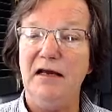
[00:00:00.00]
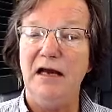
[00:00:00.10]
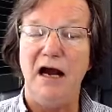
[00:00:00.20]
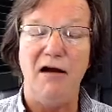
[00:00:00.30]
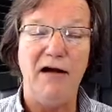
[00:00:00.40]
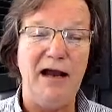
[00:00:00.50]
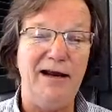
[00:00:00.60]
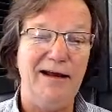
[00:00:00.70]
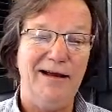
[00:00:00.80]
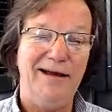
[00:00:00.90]
All
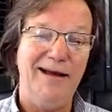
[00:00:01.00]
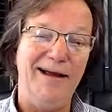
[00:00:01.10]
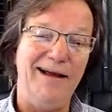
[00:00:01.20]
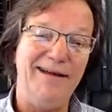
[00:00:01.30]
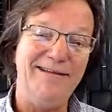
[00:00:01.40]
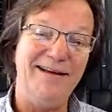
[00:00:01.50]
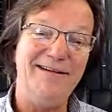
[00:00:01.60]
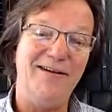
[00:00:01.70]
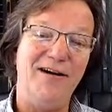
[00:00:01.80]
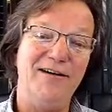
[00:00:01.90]
right, and
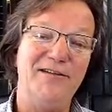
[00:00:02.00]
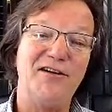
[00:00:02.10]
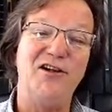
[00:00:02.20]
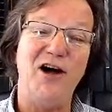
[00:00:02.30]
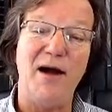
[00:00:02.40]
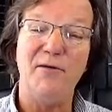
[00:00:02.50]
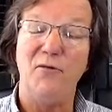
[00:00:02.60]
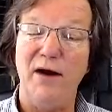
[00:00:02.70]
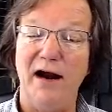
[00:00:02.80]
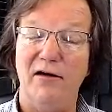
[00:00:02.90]
then on to the
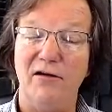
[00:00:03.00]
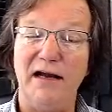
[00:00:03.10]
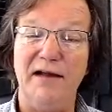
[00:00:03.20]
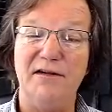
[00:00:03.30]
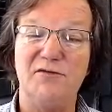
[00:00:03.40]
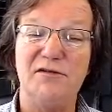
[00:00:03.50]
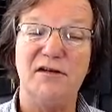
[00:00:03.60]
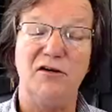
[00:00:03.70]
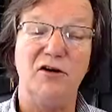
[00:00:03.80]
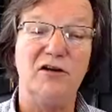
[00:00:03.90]
clobberware. Okay, this
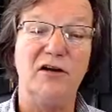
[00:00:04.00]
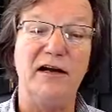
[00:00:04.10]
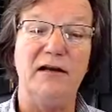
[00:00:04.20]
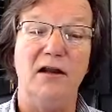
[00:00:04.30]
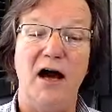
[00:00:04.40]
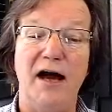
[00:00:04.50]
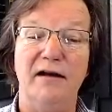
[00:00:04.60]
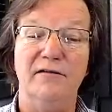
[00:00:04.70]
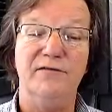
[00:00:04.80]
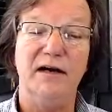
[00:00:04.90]
was a good-looking
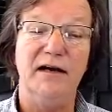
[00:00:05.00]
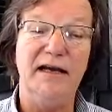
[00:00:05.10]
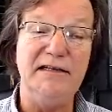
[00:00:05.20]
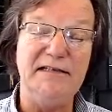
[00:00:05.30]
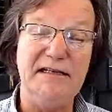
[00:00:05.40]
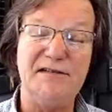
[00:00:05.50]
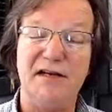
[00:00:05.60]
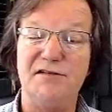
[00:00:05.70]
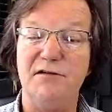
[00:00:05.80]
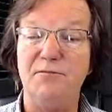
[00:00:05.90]
lot of uh, 18th
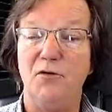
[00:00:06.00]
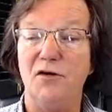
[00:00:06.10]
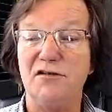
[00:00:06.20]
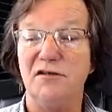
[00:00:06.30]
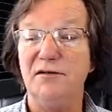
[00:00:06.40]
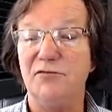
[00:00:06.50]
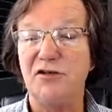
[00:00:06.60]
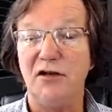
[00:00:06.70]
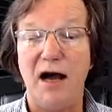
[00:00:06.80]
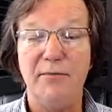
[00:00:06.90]
century porcelain that
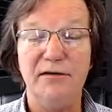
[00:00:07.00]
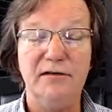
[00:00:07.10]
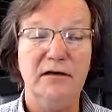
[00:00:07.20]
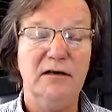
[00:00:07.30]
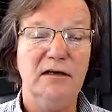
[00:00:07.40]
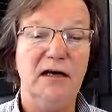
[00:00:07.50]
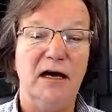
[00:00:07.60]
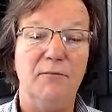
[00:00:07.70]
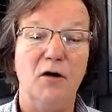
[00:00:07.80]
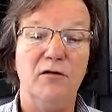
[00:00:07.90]
was clobbered
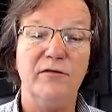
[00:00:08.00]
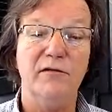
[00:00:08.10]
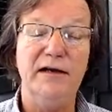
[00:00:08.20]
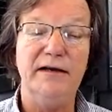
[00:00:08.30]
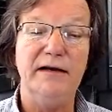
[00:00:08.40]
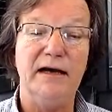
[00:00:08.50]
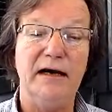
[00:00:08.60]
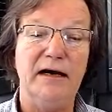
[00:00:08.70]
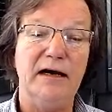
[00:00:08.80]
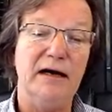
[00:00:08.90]
um, over in uh,
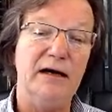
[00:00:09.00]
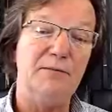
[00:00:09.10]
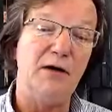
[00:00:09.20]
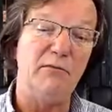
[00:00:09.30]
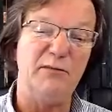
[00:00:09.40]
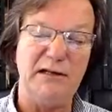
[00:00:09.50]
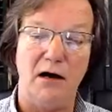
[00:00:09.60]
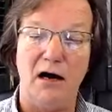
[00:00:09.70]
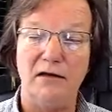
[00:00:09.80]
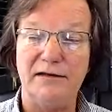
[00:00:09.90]
uh, probably
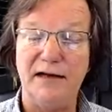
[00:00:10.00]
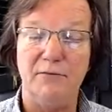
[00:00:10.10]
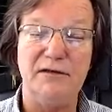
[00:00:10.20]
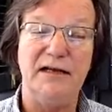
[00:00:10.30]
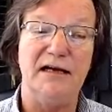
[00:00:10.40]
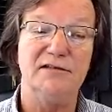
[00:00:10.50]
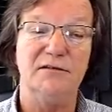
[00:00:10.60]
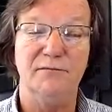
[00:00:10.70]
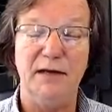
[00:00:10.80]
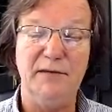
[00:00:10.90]
Holland, I would
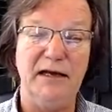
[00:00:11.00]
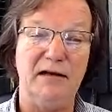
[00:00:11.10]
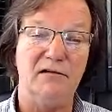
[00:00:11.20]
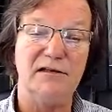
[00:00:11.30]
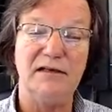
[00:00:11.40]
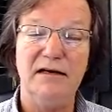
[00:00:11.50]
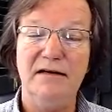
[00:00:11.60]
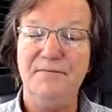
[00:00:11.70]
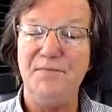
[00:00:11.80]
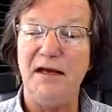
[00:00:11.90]
guess, or maybe England
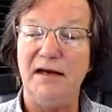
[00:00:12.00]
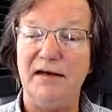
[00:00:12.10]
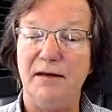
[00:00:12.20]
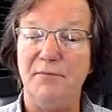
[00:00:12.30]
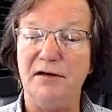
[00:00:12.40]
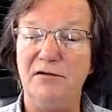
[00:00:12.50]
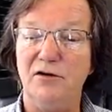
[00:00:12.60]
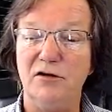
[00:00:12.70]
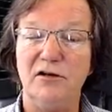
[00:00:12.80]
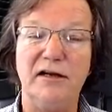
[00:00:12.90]
and uh, but
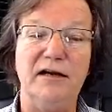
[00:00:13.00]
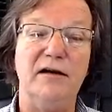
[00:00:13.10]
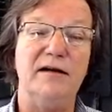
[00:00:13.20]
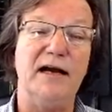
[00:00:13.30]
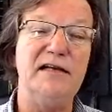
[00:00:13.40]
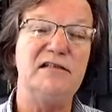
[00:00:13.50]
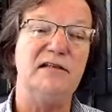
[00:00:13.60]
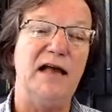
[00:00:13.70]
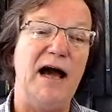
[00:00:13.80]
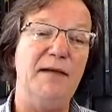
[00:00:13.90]
good looking a nice
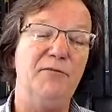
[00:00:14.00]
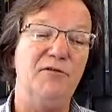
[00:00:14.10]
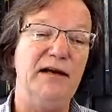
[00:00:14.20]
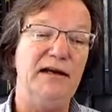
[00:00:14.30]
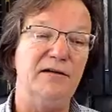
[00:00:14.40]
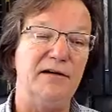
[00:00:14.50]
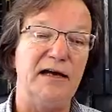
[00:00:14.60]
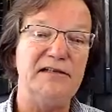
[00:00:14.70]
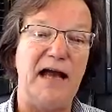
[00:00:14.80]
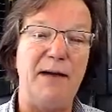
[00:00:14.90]
lime green or a
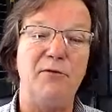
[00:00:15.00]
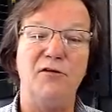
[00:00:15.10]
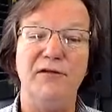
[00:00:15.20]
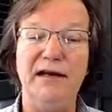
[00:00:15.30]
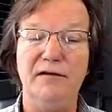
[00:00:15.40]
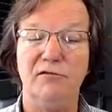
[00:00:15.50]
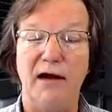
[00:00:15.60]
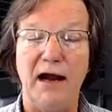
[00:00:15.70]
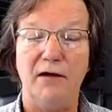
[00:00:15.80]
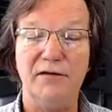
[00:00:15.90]
nice apple green
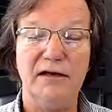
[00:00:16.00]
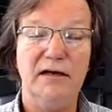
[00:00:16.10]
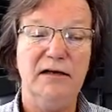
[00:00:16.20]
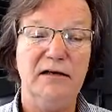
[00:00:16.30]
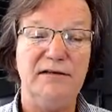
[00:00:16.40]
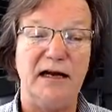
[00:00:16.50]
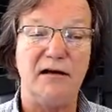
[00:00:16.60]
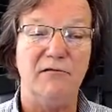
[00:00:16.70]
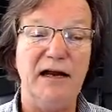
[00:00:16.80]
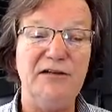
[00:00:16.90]
ground
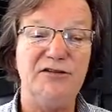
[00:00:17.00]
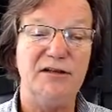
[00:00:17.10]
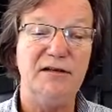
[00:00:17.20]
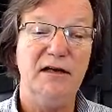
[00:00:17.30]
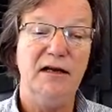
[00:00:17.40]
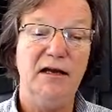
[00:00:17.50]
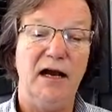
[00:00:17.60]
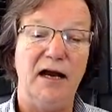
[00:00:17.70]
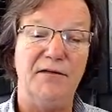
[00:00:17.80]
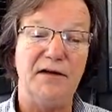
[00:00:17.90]
decoration.
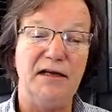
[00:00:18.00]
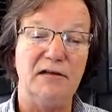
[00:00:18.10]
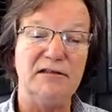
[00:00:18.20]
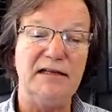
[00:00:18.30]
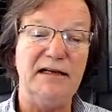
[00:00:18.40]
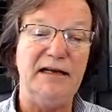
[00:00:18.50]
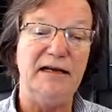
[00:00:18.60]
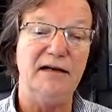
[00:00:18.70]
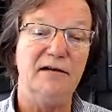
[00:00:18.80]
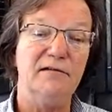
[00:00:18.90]
Uh, the gilding
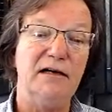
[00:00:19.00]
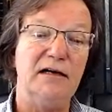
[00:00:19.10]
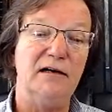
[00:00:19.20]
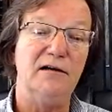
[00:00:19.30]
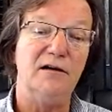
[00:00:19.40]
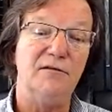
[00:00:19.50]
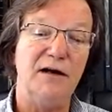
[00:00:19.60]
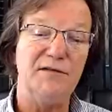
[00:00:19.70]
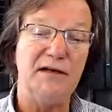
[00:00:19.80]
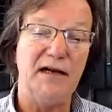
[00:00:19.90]
here uh,
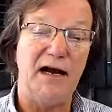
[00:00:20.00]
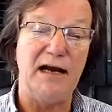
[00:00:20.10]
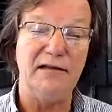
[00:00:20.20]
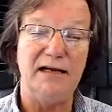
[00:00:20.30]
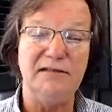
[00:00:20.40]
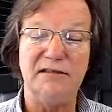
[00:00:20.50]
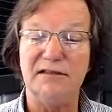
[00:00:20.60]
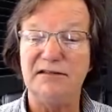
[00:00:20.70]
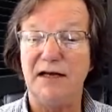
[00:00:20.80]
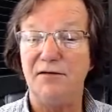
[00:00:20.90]
around the highlights in
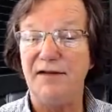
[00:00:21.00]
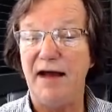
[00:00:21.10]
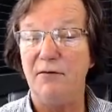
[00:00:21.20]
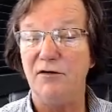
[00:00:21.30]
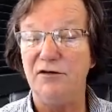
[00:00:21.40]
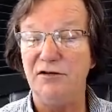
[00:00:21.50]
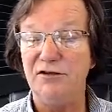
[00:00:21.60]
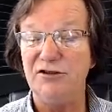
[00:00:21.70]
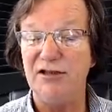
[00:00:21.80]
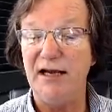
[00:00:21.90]
the center of that were in
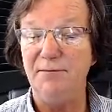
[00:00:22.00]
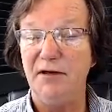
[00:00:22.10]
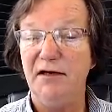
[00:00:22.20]
good shape.